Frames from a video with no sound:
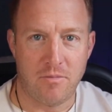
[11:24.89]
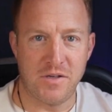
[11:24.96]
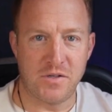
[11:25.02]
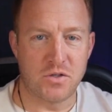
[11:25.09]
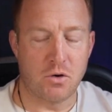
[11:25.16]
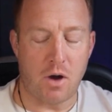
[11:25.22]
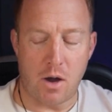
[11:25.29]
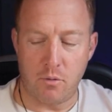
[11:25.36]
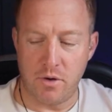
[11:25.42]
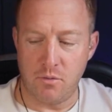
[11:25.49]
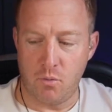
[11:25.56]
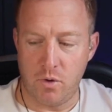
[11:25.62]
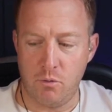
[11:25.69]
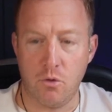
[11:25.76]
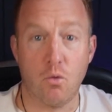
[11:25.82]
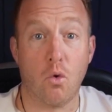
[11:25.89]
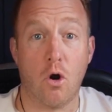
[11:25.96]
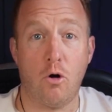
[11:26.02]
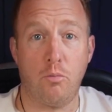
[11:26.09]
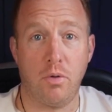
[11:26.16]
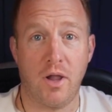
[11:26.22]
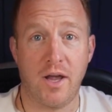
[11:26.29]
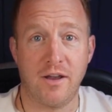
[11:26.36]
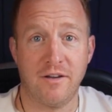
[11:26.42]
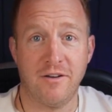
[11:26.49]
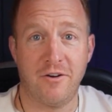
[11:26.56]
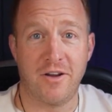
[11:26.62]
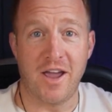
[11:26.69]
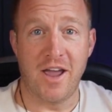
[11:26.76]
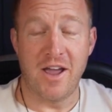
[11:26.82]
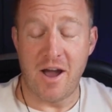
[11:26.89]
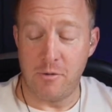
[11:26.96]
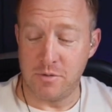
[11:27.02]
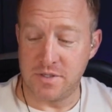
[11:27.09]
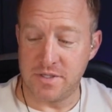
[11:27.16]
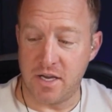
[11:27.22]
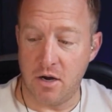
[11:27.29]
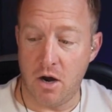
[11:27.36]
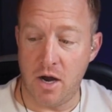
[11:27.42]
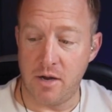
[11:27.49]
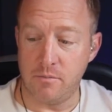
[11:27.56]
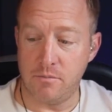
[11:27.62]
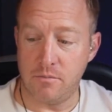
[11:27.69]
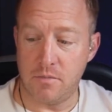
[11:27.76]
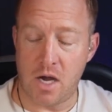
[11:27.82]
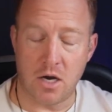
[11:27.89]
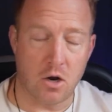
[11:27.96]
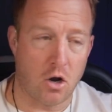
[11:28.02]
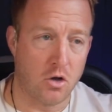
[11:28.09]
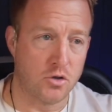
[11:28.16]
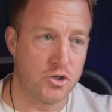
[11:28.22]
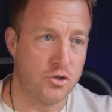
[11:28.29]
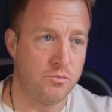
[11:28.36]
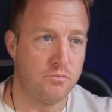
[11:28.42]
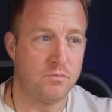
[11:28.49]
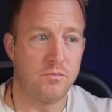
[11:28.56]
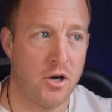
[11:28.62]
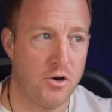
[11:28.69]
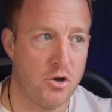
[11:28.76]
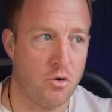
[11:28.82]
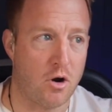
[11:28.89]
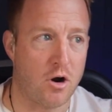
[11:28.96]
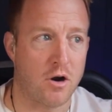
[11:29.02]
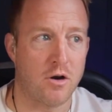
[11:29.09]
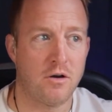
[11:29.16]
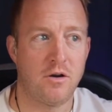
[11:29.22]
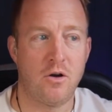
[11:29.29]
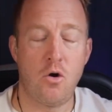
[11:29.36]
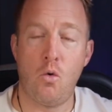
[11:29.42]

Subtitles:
And so we would role play, okay? I would say, all right, I called you, here you are.